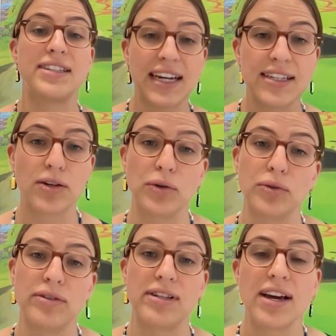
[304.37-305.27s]
six
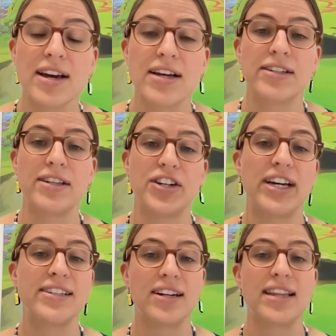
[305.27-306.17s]
schools
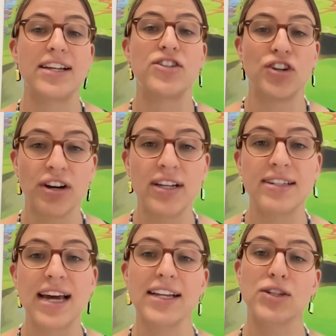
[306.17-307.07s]
suggested that
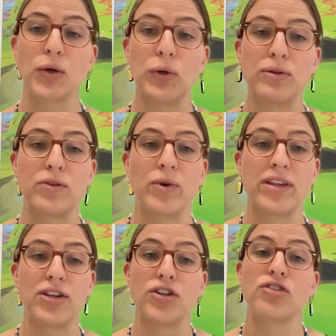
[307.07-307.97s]
students at schools with
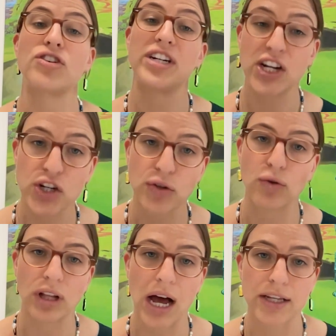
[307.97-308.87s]
traditional
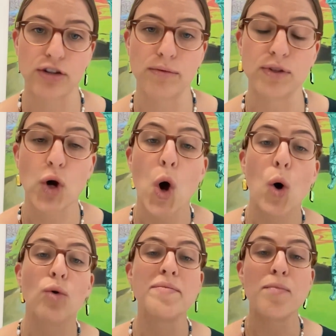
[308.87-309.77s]
classrooms
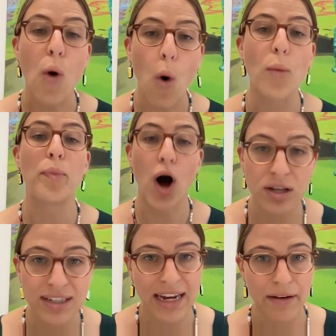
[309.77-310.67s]
were more
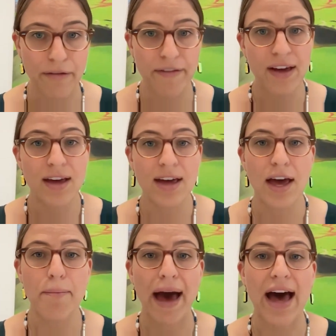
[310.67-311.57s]
positive
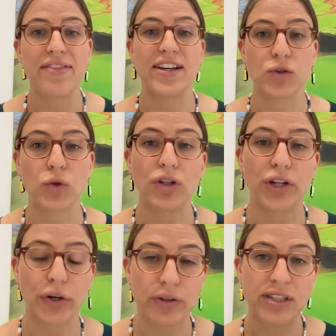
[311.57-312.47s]
about their school
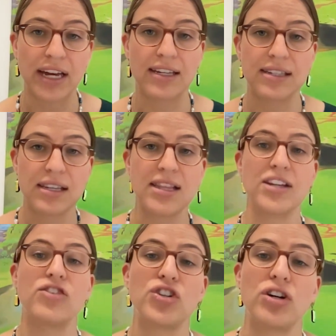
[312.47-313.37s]
acoustics than
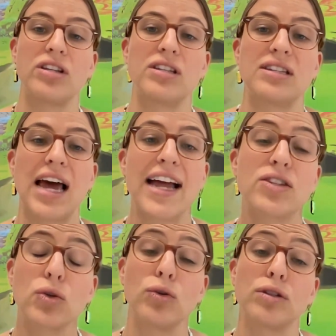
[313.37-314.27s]
students at
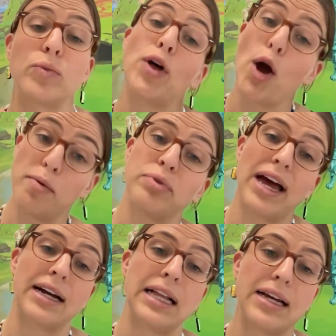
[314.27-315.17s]
schools with open
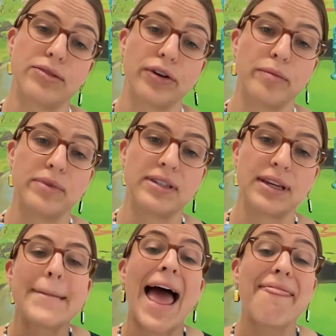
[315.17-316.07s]
plan classrooms.
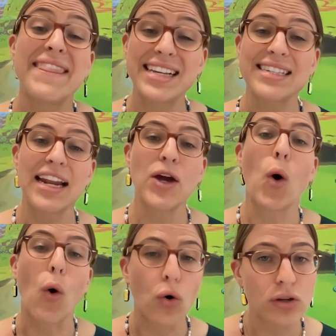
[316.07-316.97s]
And this study
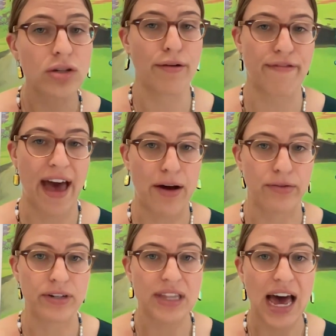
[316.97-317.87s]
also
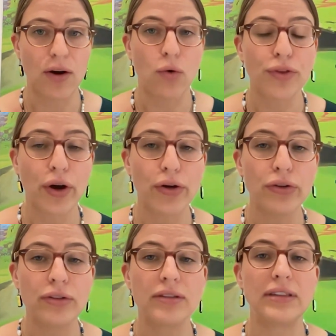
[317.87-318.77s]
found that although
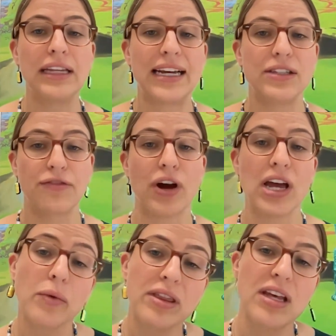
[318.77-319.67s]
less
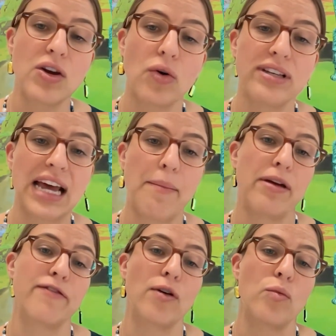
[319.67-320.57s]
frequent than noise
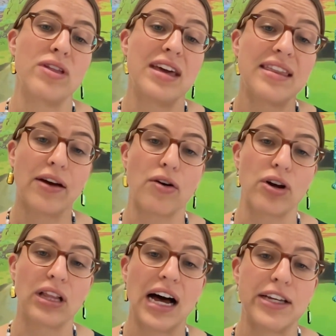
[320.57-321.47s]
coming from within their own
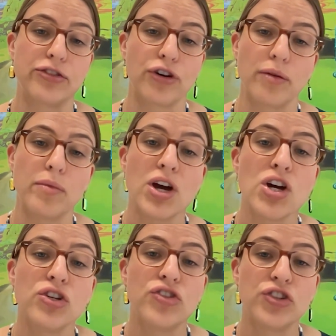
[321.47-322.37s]
classroom,
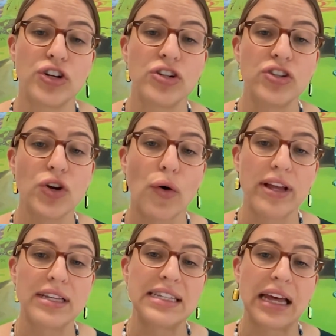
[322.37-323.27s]
students'
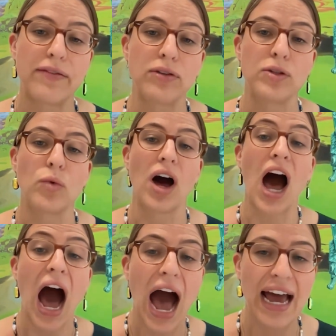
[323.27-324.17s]
annoyance levels were
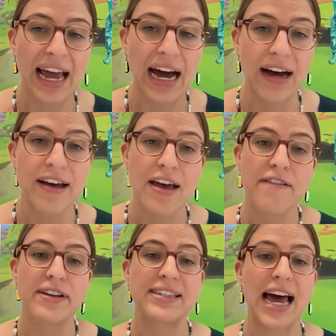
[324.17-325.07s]
higher
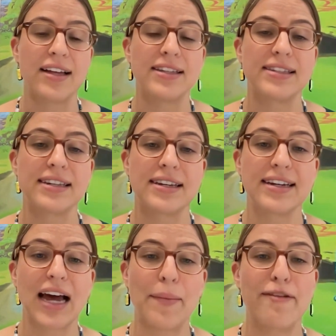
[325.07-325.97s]
for sounds
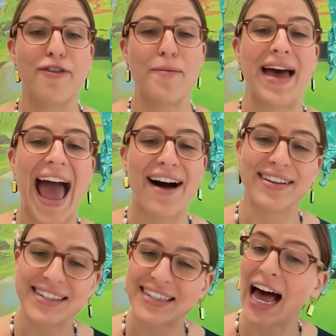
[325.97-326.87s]
coming from
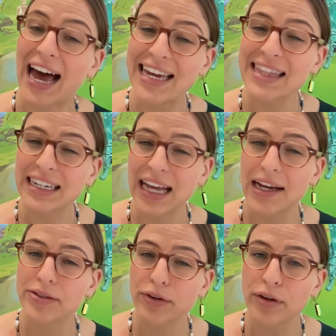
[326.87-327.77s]
outside the
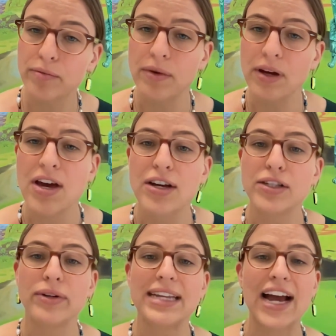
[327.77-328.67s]
classroom.
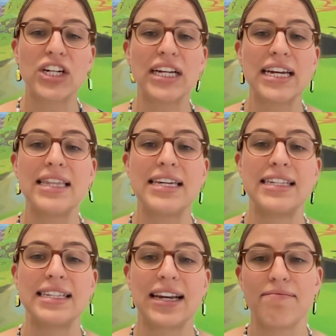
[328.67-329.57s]
So it's actually
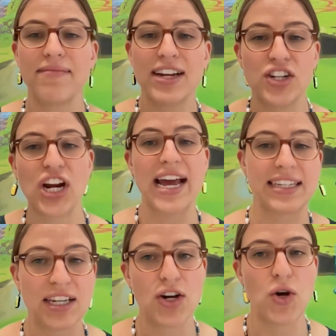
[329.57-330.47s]
this
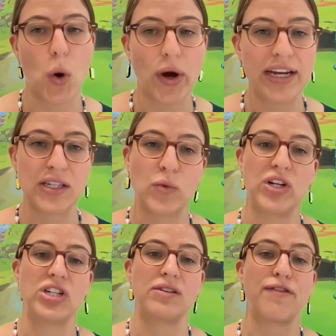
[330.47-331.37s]
adjacent noise,
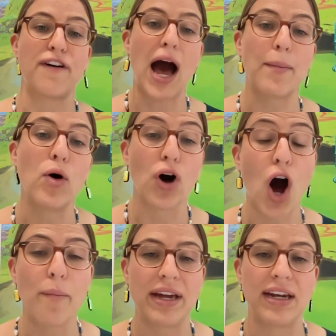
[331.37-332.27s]
which is far more
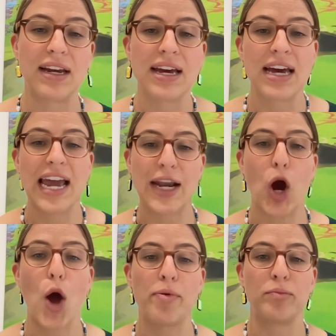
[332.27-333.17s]
common
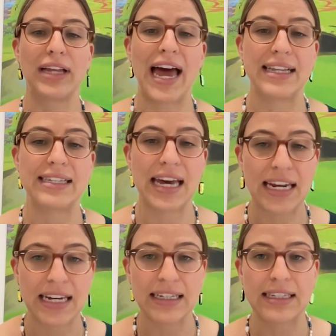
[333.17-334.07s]
in open plan
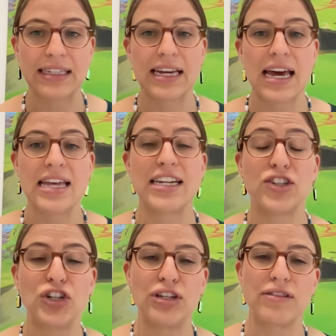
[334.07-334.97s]
settings, that
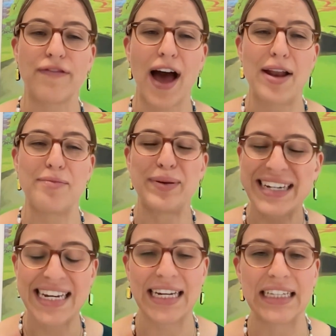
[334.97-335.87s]
students find
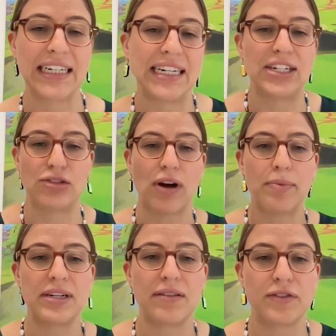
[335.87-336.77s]
particularly
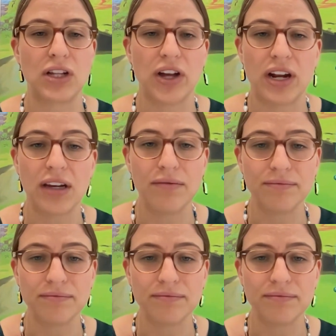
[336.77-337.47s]
disruptive to learning.